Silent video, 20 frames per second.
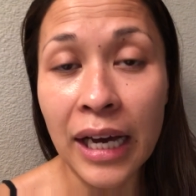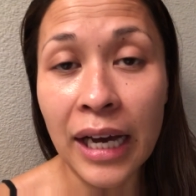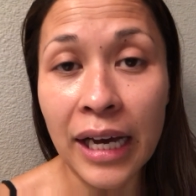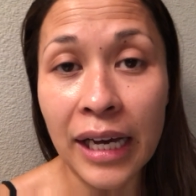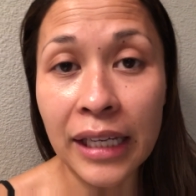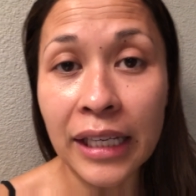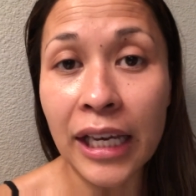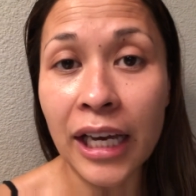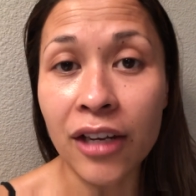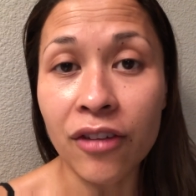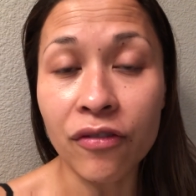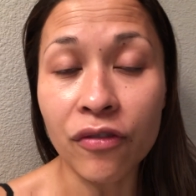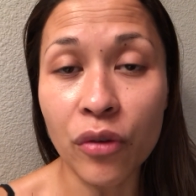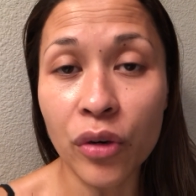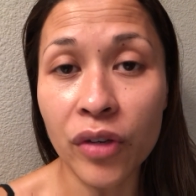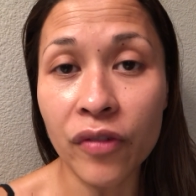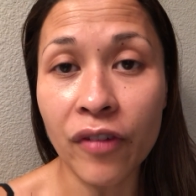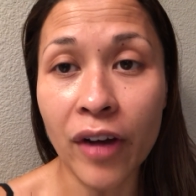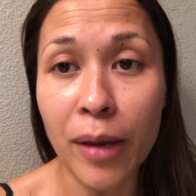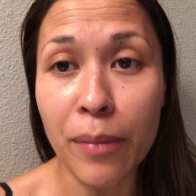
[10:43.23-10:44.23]
Again,
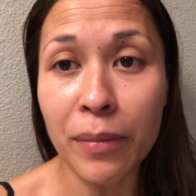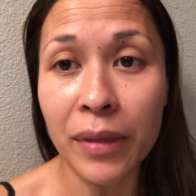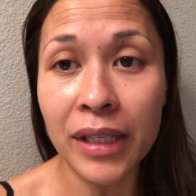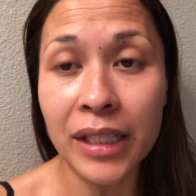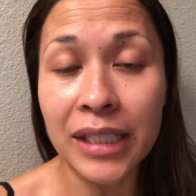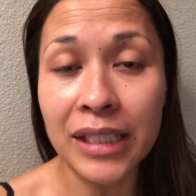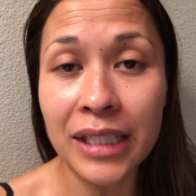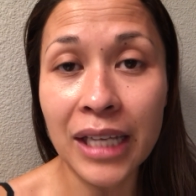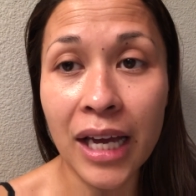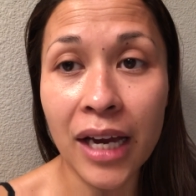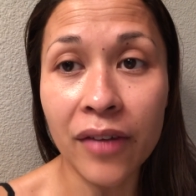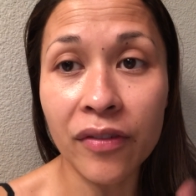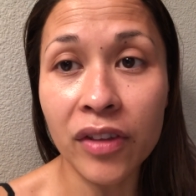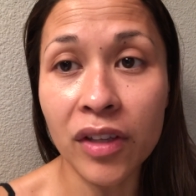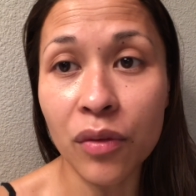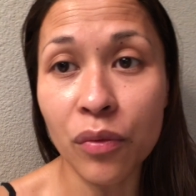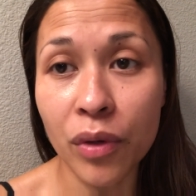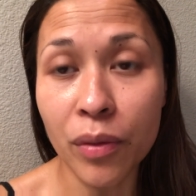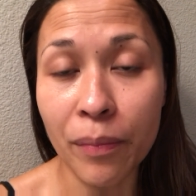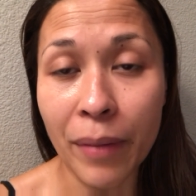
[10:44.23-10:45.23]
45 minutes,
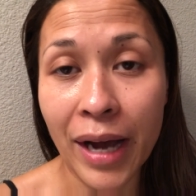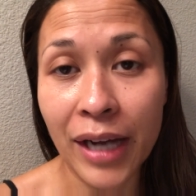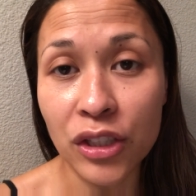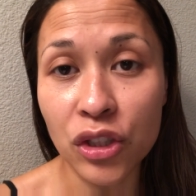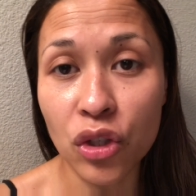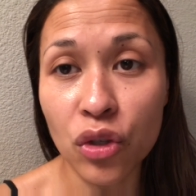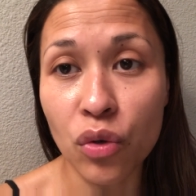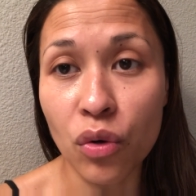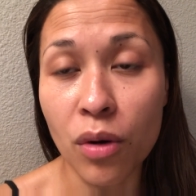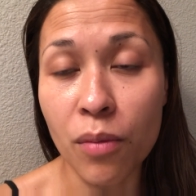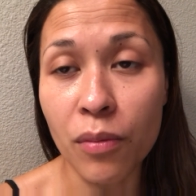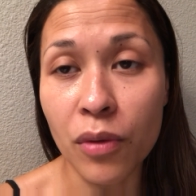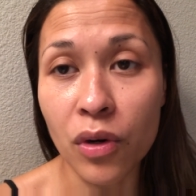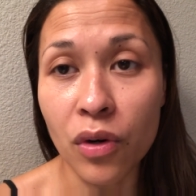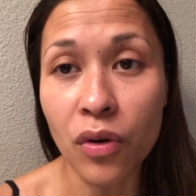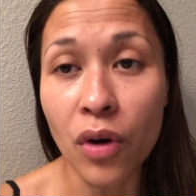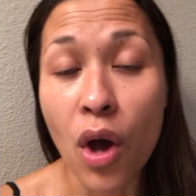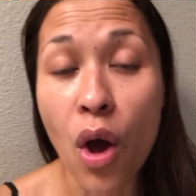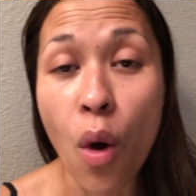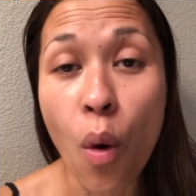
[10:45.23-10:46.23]
everything went back to
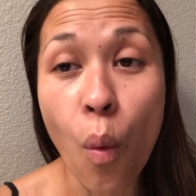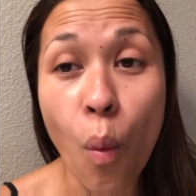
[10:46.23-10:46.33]
normal.